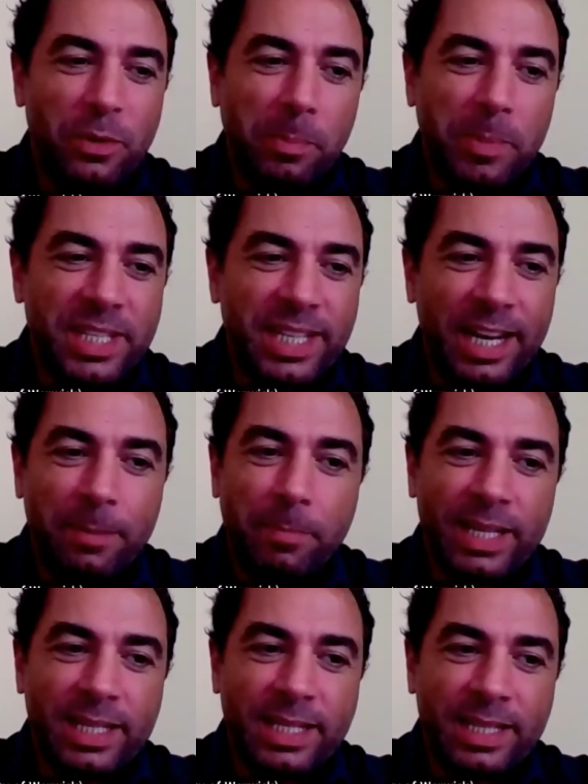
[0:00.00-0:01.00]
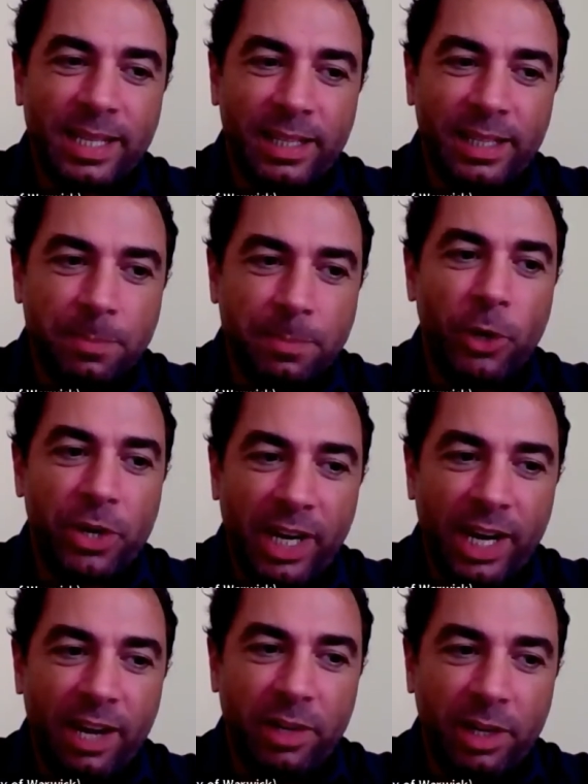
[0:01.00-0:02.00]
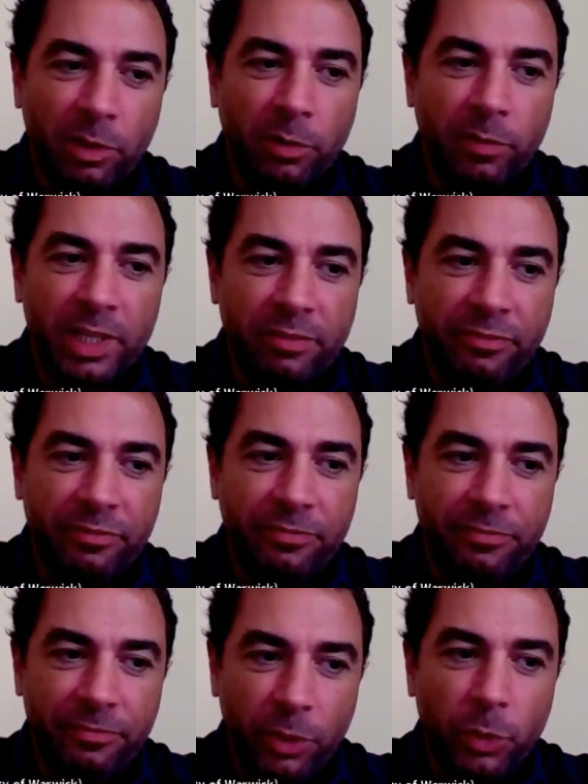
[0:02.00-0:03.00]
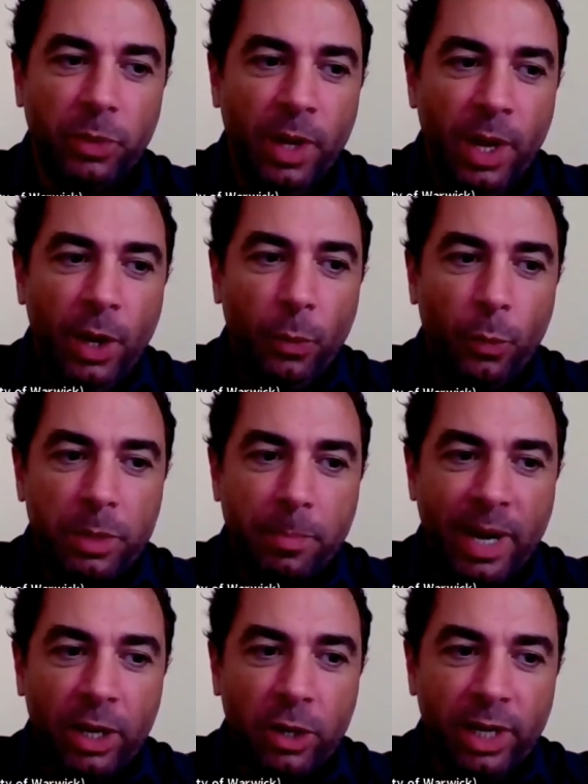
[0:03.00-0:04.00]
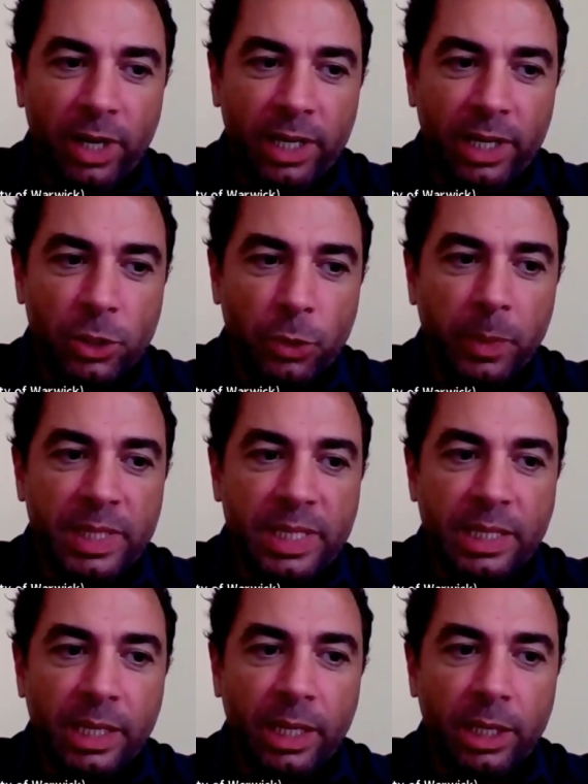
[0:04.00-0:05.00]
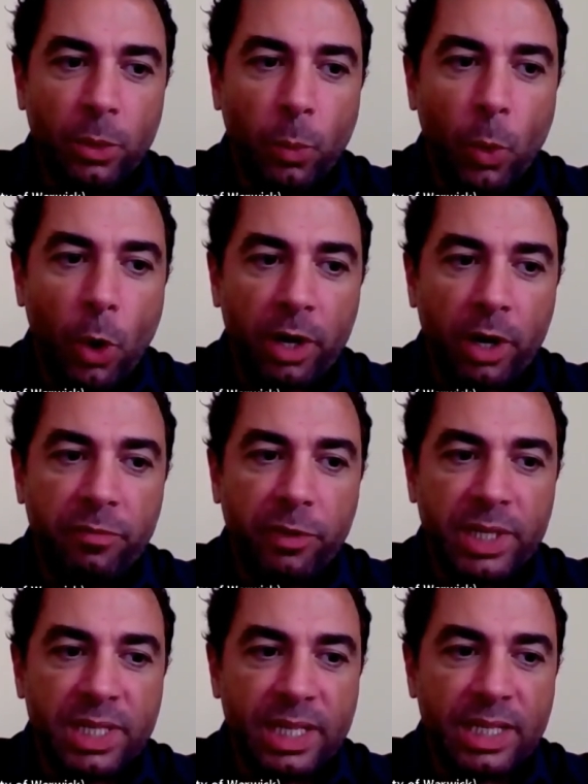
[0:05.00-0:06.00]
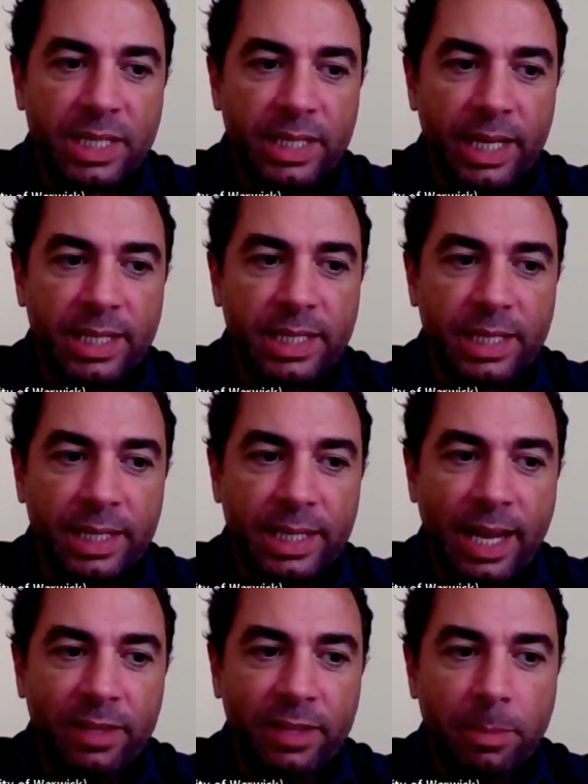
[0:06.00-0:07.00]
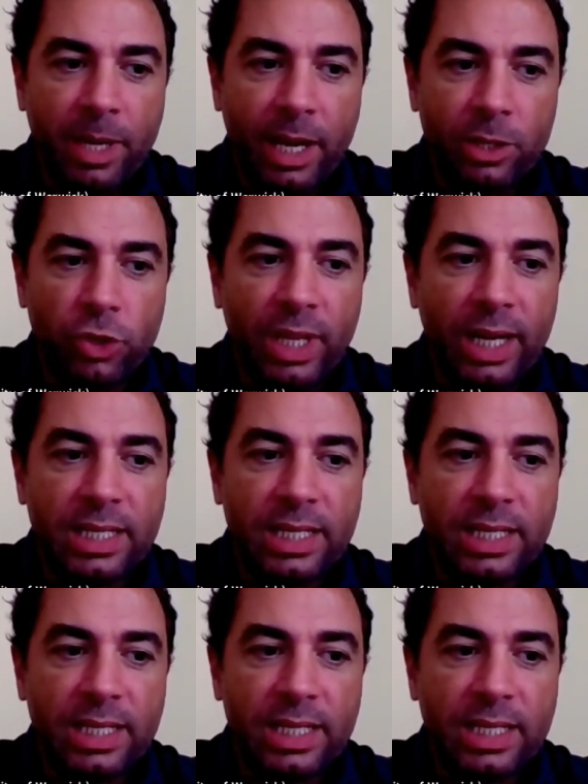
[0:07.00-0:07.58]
year will be 10, but this morning I've reviewed few with my colleagues. You will see the work, for instance, that Davide Piaggio and